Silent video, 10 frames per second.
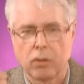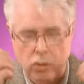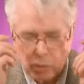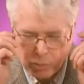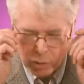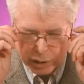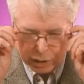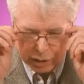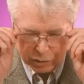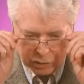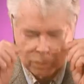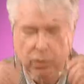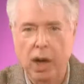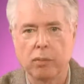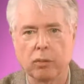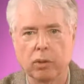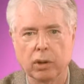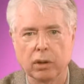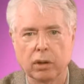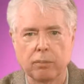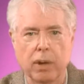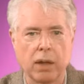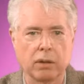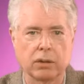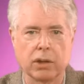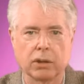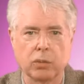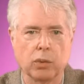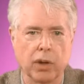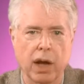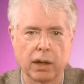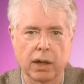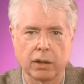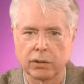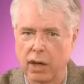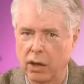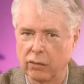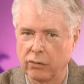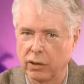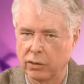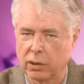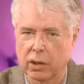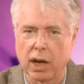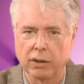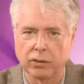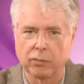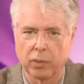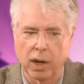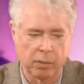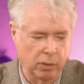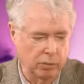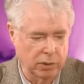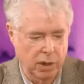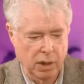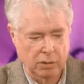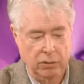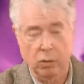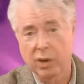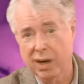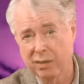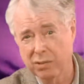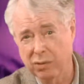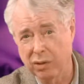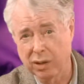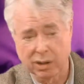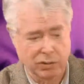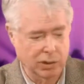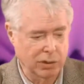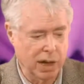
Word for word: the whole point is probably politics will not get us out of these kinds of problems. So what I'm doing is